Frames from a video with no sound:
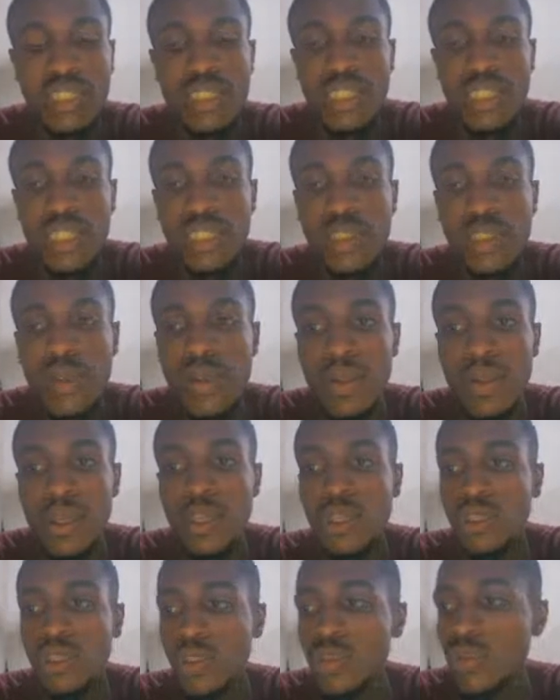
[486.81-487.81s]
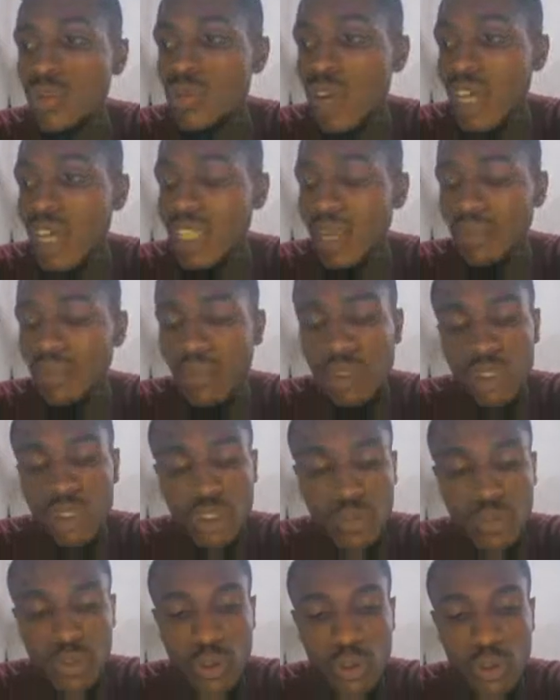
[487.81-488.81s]
And you at that point you've
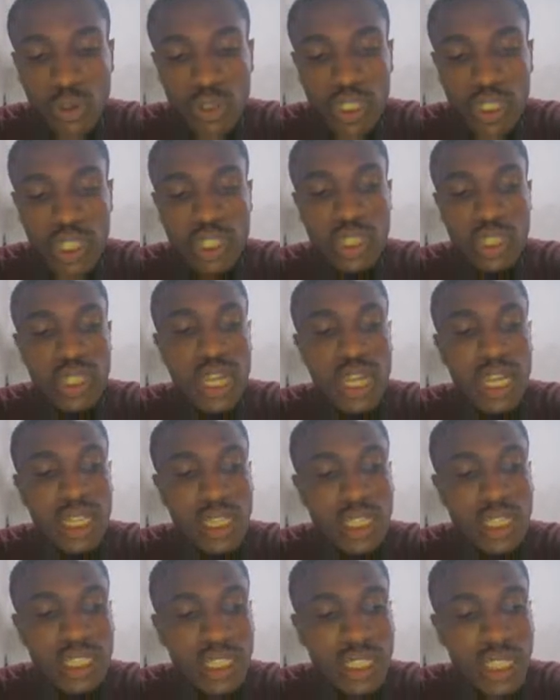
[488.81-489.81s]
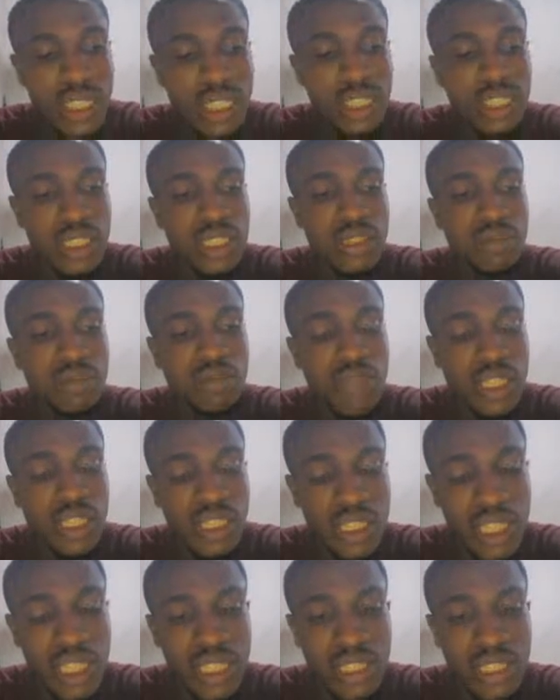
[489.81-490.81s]
got to sell at least 10, make
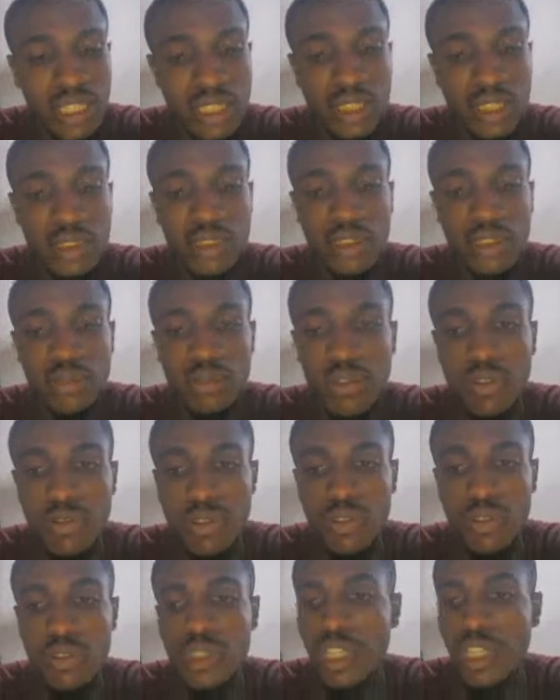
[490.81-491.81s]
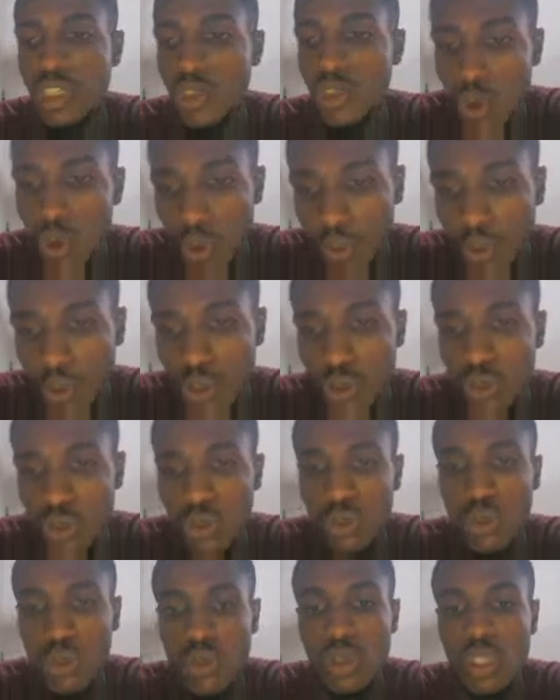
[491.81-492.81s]
10 sales before you get up to
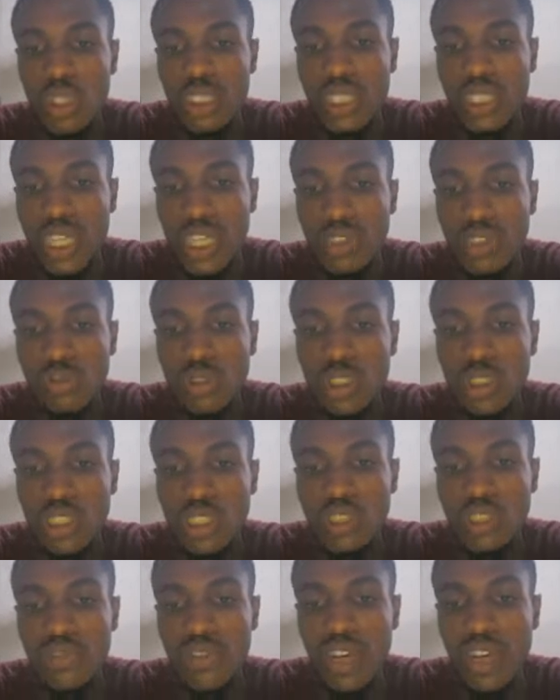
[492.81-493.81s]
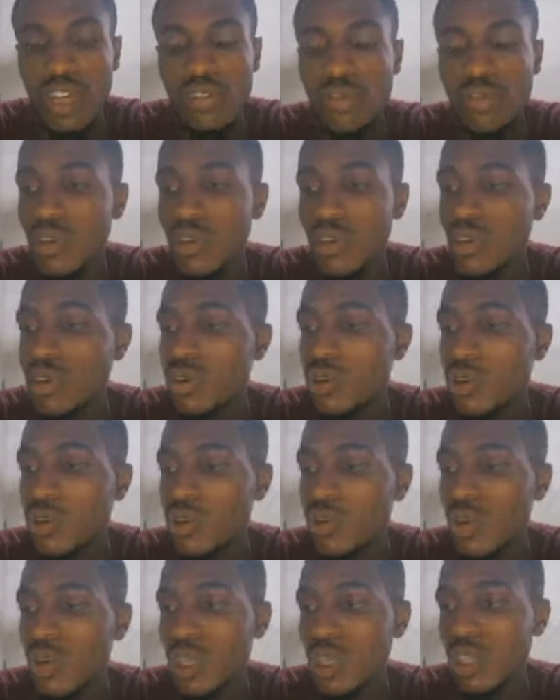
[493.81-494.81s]
tier 25,
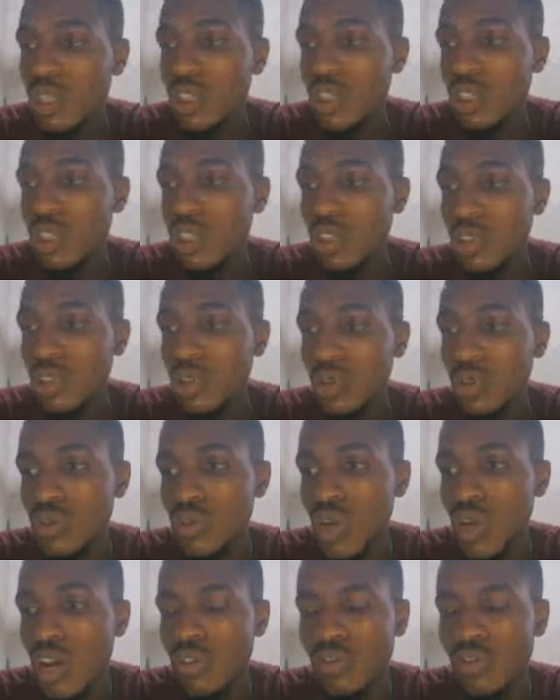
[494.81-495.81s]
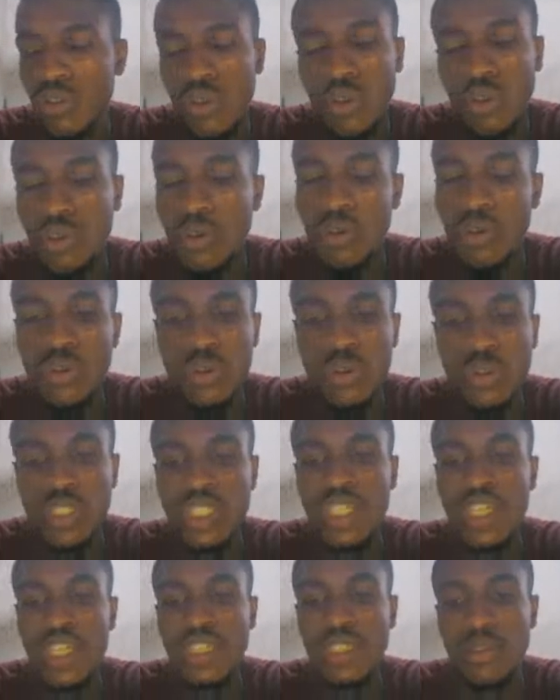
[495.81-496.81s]
where you have to upload 2
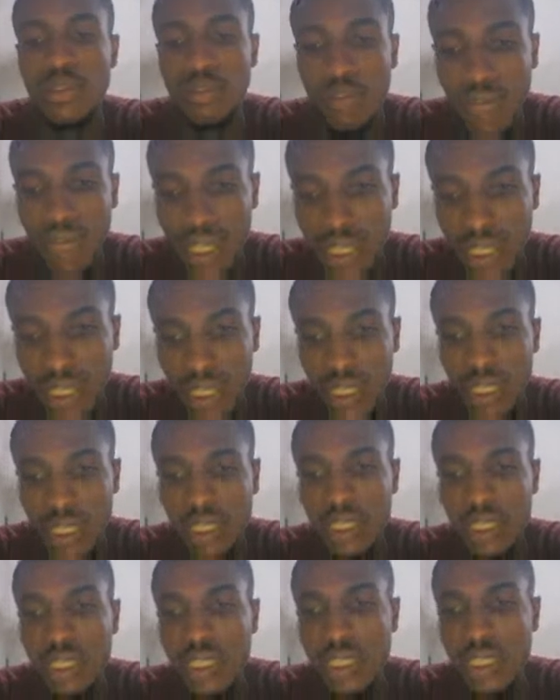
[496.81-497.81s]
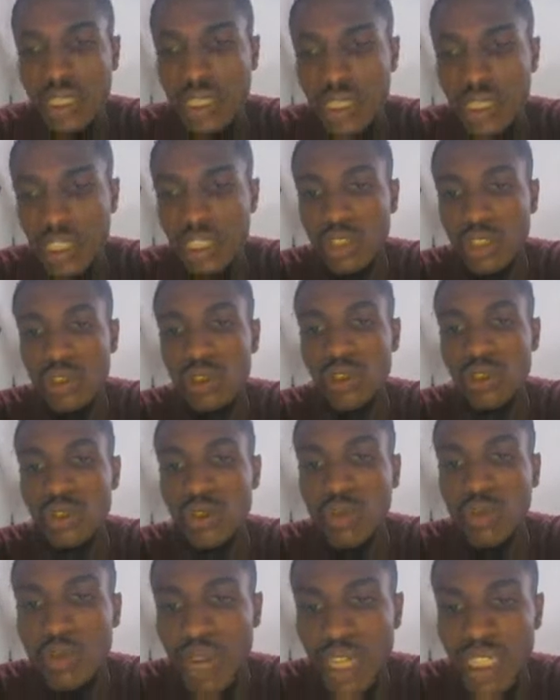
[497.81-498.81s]
designs per day till you also
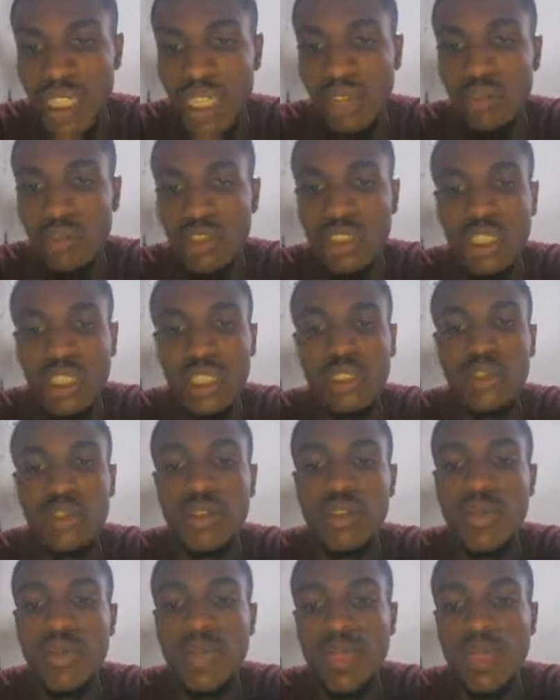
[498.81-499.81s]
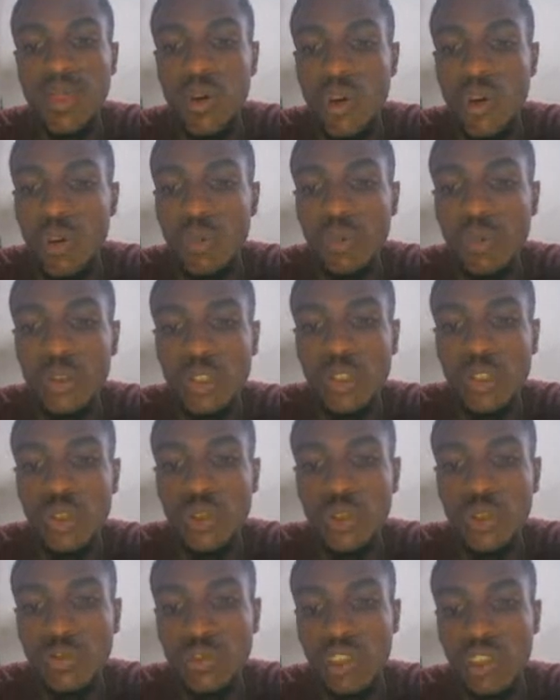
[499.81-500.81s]
max out the upload slot
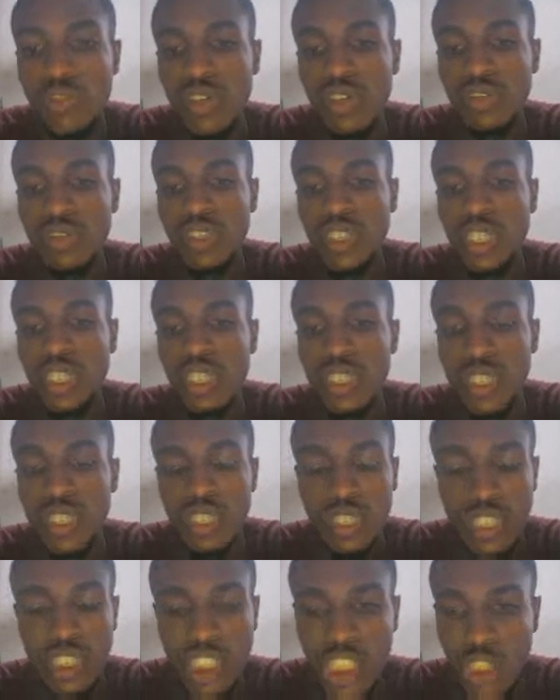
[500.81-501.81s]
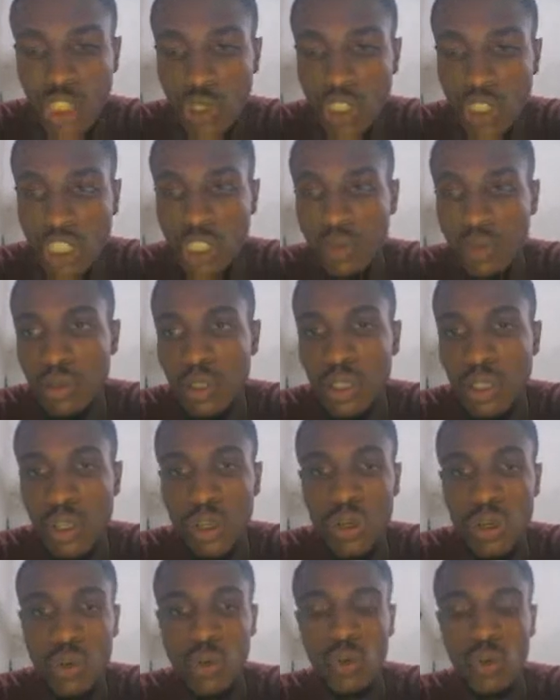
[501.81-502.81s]
of 25 designs, and it just keeps
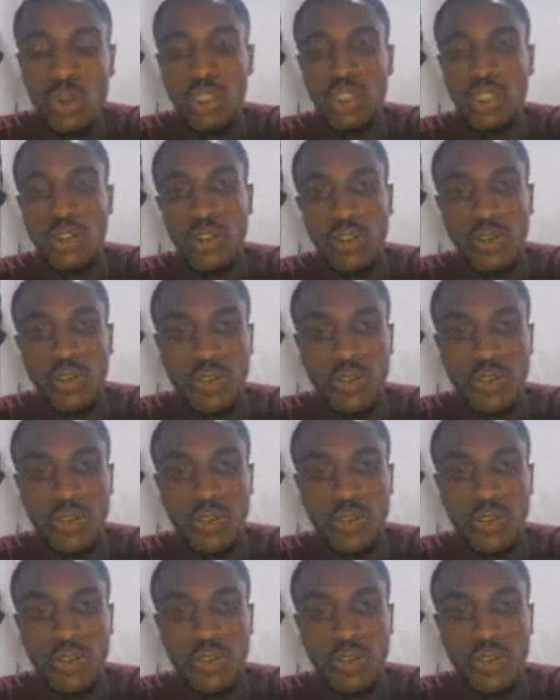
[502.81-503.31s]
rolling off.